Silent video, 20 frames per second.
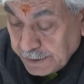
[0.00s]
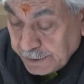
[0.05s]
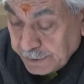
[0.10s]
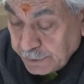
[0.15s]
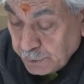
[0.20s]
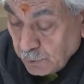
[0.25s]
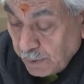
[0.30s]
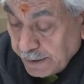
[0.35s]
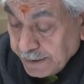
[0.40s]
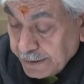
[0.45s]

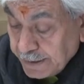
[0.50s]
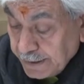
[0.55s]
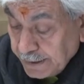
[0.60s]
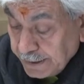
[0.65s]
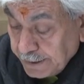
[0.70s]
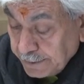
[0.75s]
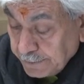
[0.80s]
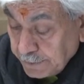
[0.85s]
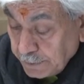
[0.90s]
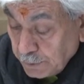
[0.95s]

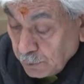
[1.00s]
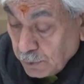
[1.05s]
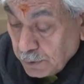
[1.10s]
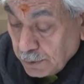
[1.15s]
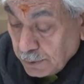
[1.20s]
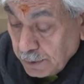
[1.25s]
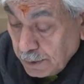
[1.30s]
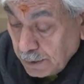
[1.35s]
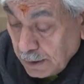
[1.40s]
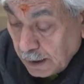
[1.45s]

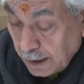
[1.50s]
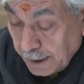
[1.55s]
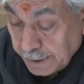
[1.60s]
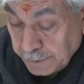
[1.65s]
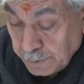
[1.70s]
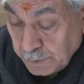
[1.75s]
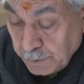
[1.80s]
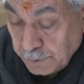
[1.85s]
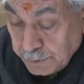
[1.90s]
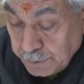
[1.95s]
I
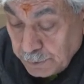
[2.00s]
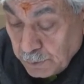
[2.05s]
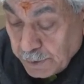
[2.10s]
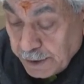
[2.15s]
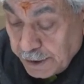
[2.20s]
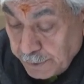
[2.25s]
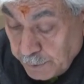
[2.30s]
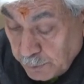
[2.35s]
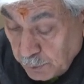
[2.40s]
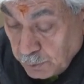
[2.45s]
know you
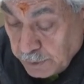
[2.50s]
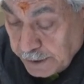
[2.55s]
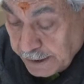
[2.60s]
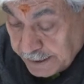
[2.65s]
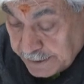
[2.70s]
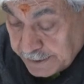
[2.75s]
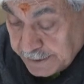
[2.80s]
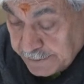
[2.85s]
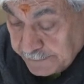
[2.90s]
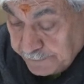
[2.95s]
can do
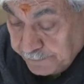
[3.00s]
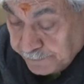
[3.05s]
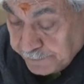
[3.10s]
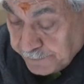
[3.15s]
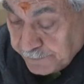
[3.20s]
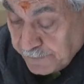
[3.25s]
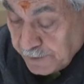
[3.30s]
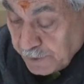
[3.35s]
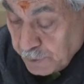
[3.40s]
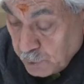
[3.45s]
that
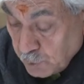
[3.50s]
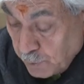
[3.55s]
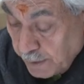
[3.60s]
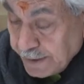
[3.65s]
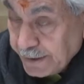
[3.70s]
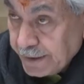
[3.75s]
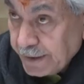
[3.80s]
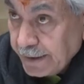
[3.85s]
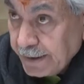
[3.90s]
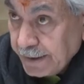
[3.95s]

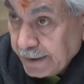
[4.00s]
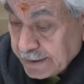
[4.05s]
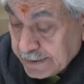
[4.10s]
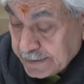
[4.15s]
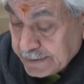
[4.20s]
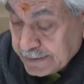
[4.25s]
jointly and